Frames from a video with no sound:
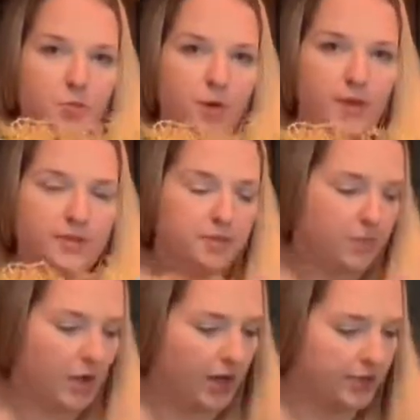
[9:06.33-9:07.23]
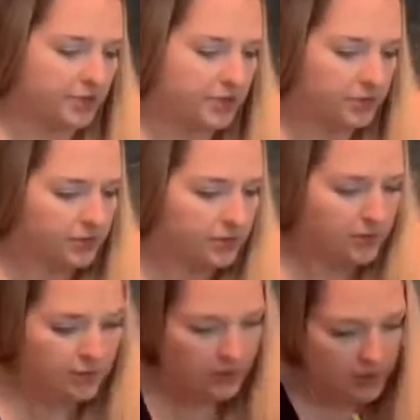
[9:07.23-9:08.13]
want the moss
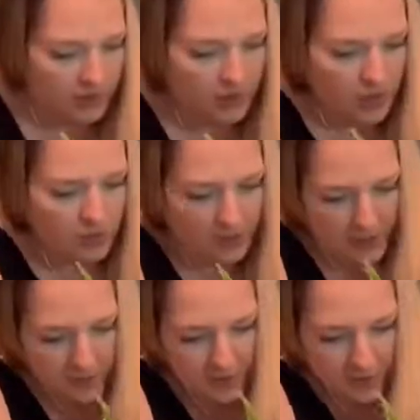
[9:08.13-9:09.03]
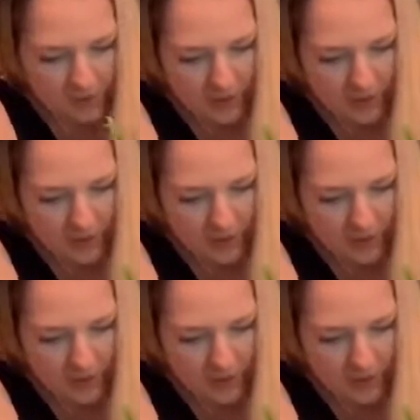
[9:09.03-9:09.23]
coating so